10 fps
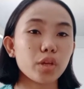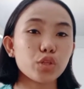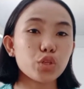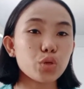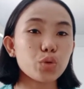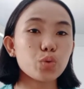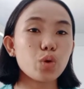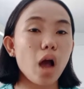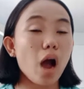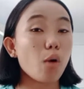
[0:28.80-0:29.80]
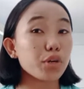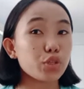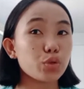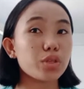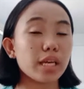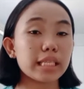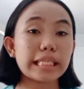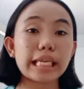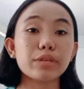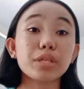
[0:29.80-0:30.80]
to our students
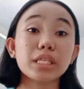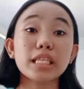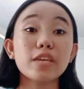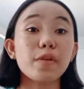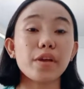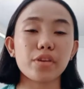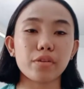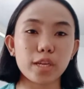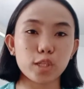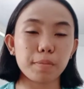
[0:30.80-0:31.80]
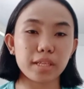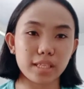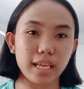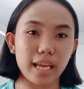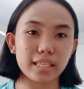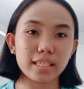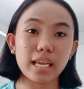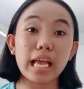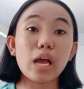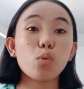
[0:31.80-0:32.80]
in receiving the responses,
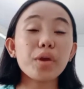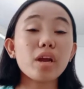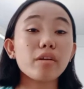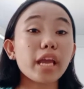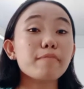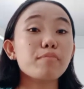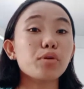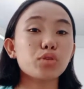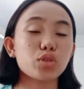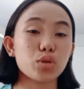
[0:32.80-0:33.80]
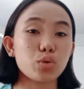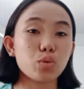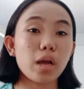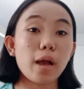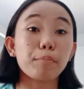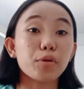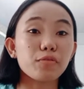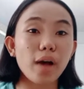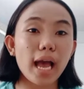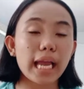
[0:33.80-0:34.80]
we are able to
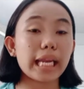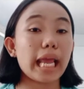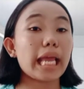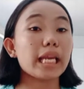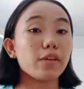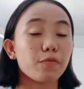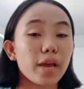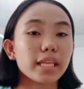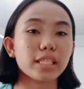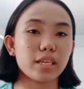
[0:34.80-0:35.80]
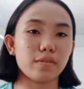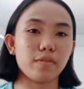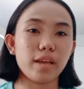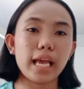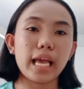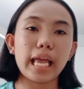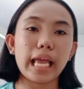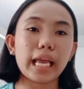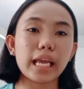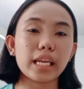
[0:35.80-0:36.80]
provide an effective
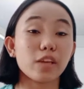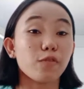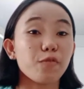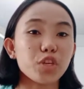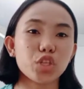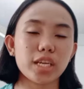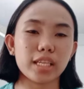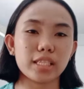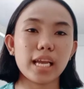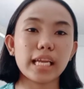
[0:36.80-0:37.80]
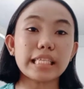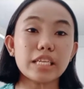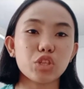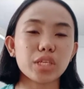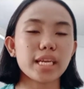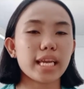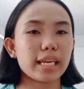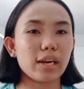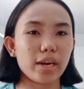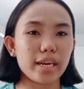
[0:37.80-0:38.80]
and efficient teaching and
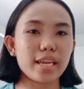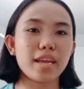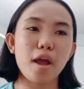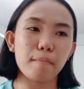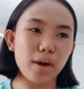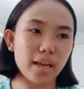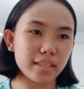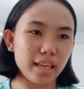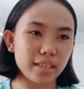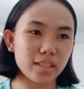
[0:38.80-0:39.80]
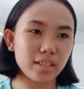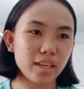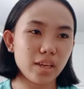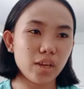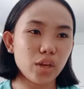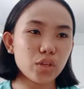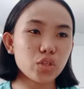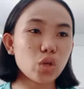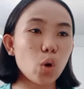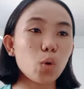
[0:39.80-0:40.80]
learning process.
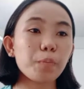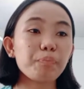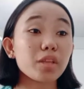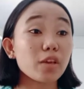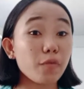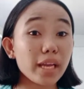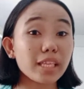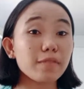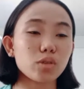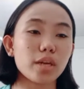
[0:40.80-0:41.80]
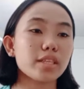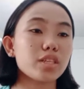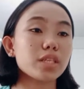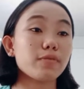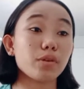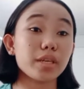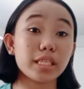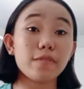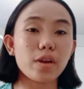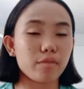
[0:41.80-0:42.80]
So, effective strategies for
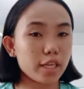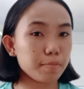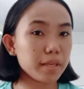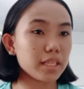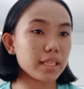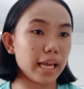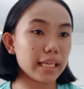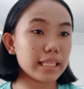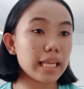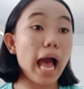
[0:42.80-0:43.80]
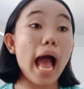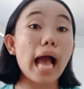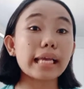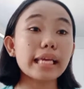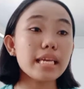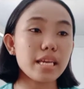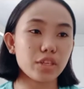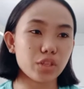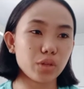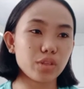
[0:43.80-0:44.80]
receiving responses, a key
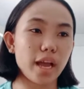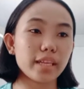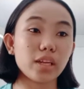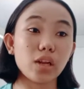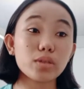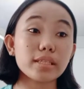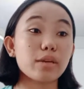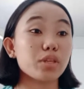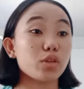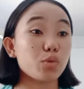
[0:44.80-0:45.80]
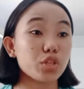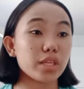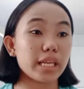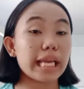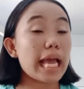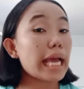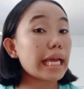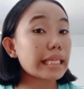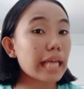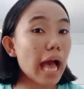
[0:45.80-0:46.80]
issue tied closely with questioning
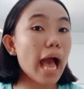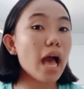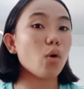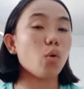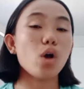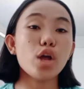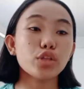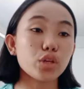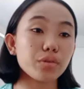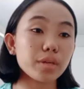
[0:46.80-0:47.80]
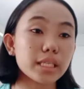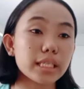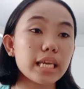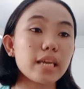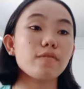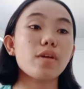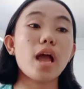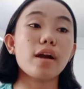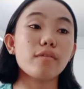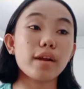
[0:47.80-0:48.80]
is how to receive
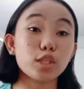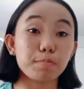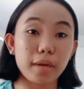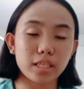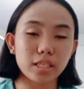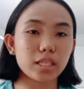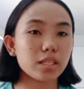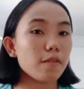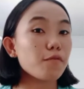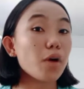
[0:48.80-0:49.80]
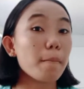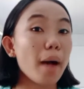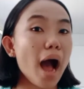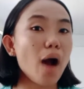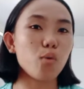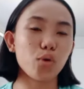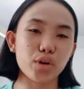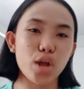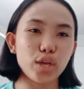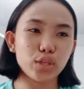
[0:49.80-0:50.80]
responses from our
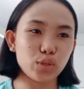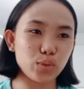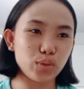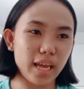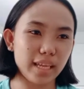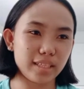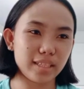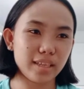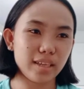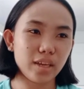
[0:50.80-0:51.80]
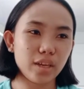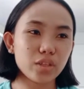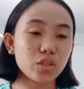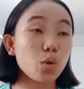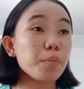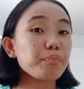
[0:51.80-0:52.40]
students. So,